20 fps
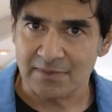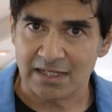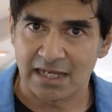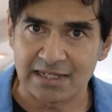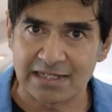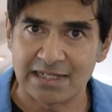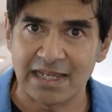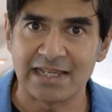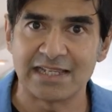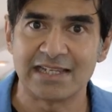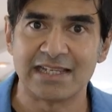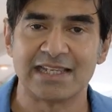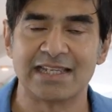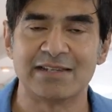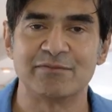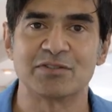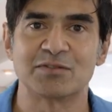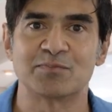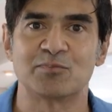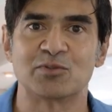Again, he
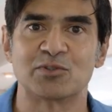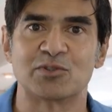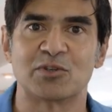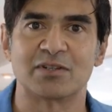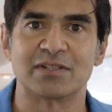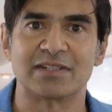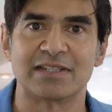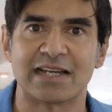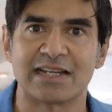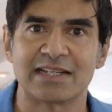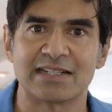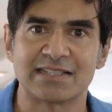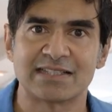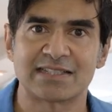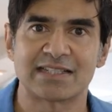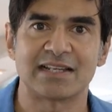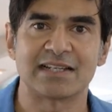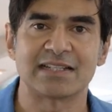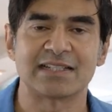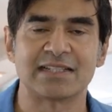was put on
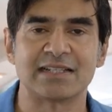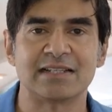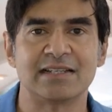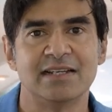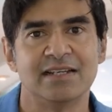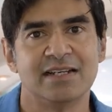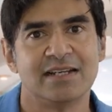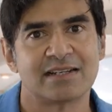diets high in